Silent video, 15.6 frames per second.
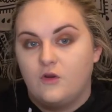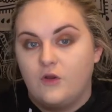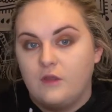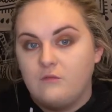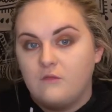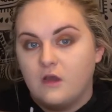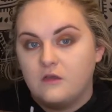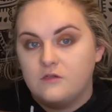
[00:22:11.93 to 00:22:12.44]

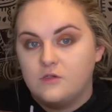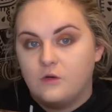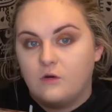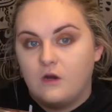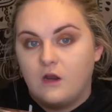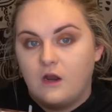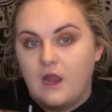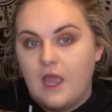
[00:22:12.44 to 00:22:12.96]
cream
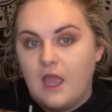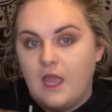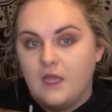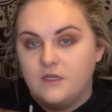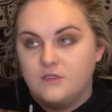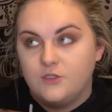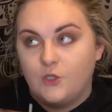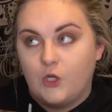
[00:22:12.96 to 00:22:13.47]
contour
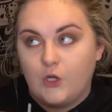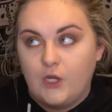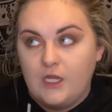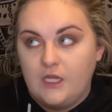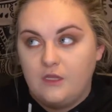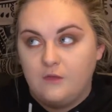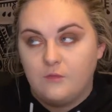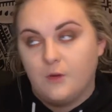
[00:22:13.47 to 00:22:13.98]
and
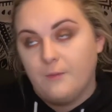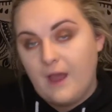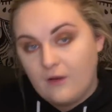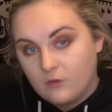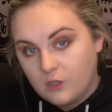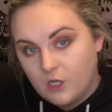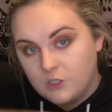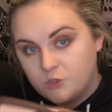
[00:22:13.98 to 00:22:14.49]
cream or
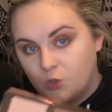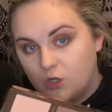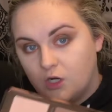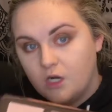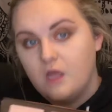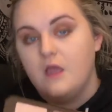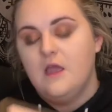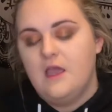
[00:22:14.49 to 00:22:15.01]
powder
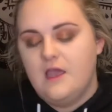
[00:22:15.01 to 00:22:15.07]
contour.